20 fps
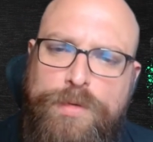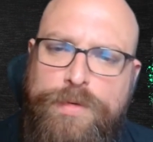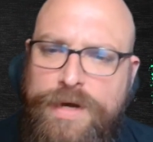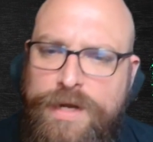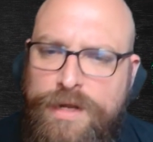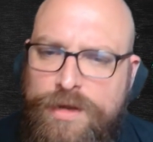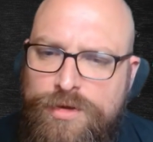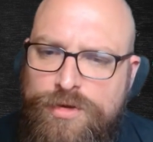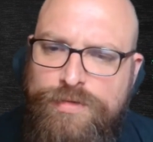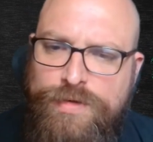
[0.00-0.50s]
We're
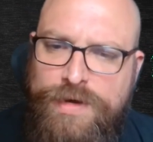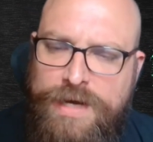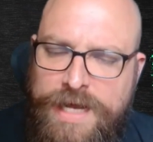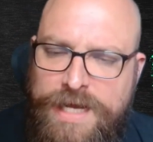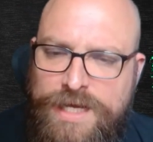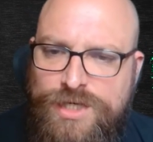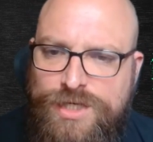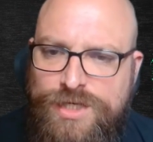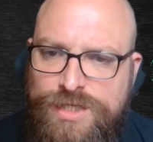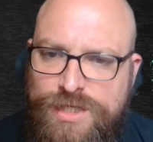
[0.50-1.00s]
in a new
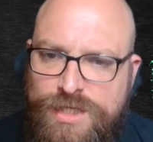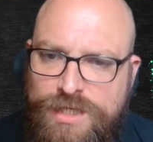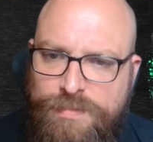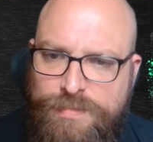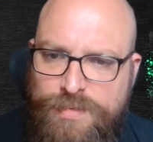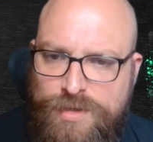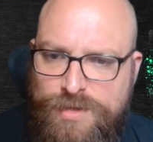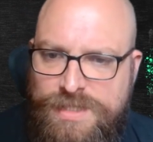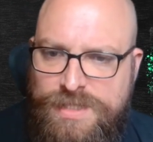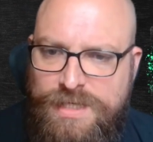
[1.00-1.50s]

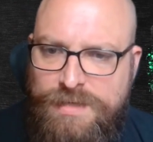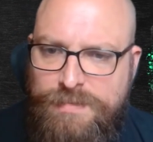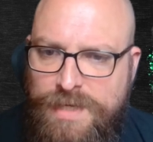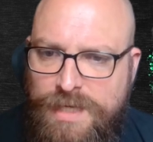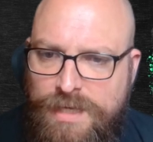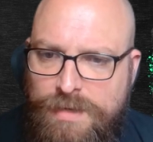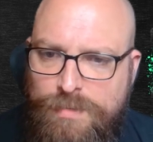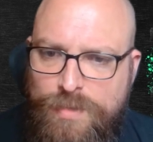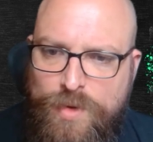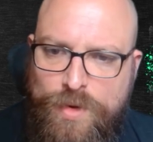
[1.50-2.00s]
relationship. You see
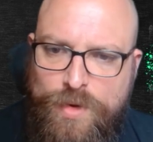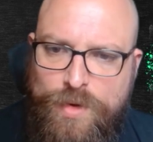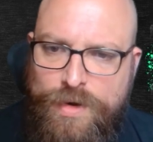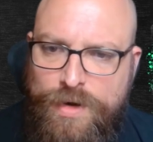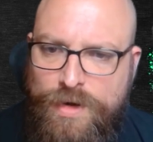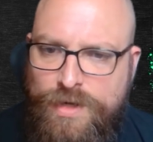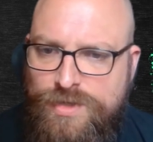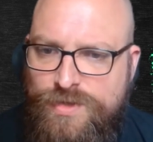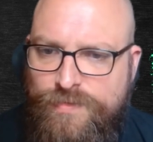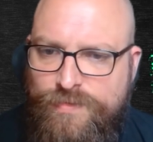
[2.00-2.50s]
me more,
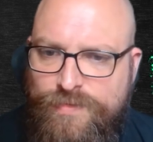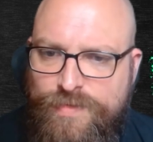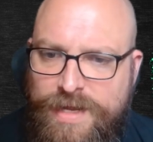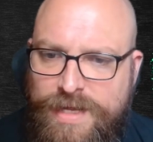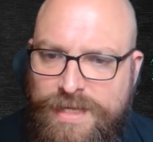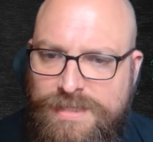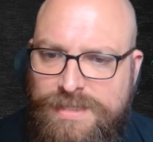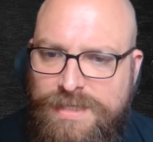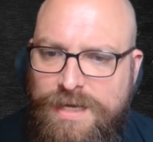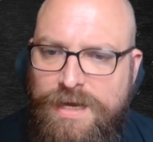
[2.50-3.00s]
not your
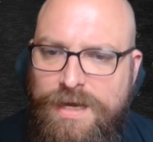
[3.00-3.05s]
friends.